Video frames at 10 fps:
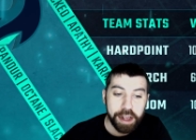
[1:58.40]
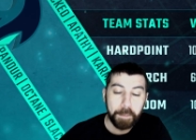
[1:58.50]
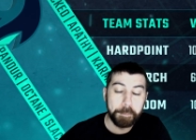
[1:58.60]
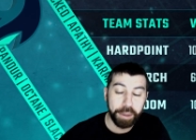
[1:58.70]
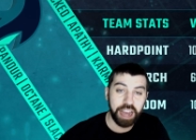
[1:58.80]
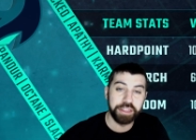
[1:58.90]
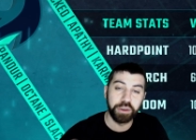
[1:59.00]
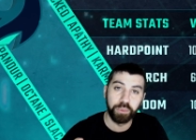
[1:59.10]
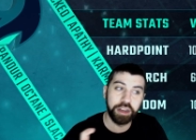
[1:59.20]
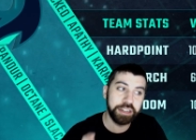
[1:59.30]
but the
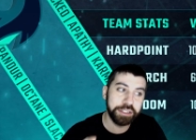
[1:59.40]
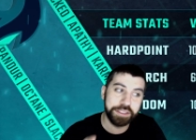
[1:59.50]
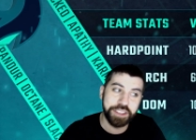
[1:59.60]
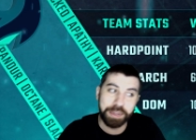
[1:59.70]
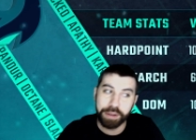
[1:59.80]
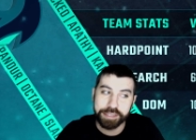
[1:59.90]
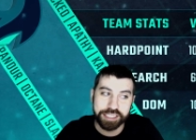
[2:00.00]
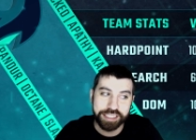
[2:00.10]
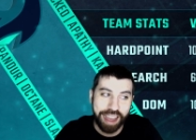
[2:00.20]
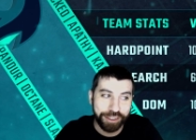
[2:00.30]
one good thing about
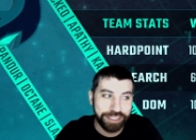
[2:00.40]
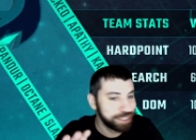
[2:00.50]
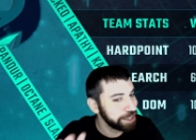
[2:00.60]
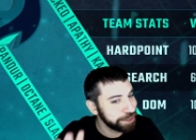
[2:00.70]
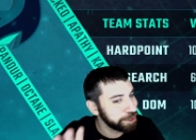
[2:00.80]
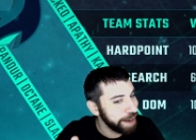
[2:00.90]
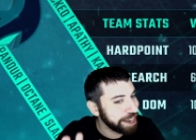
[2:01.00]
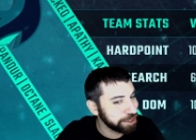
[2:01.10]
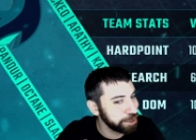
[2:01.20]
seattle is that they're actually